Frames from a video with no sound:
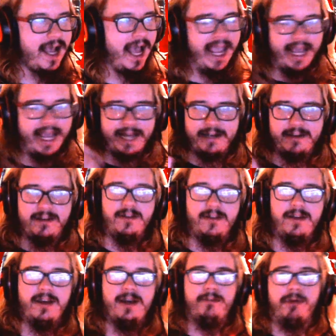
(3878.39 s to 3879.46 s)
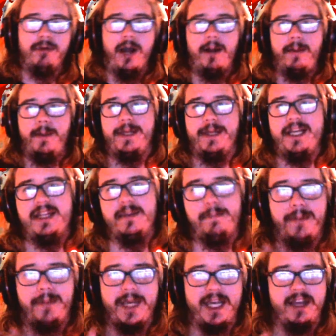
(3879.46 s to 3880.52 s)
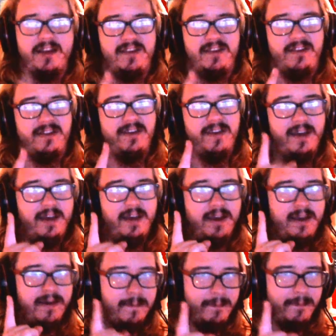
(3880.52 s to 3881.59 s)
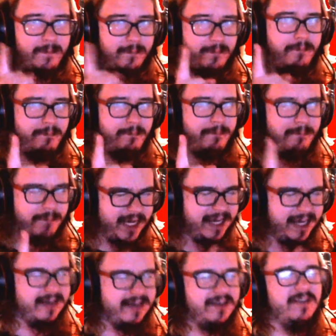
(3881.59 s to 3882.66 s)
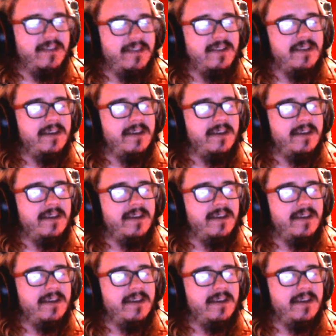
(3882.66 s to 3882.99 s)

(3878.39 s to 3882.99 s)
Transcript: And probably the biggest benefit